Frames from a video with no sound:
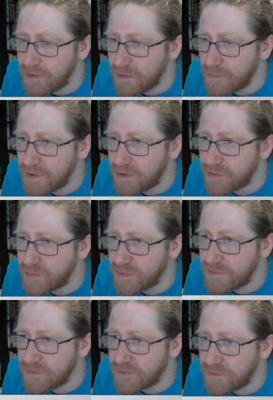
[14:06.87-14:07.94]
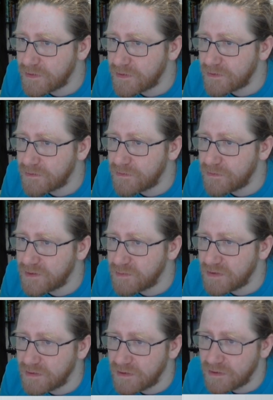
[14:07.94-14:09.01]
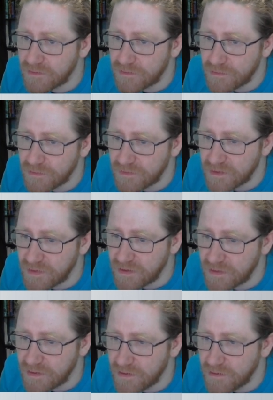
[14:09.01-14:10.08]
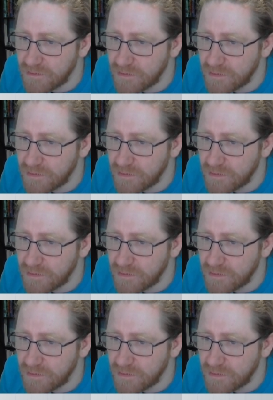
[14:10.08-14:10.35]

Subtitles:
And we're gonna put 2 of them in there and 2 of them in here.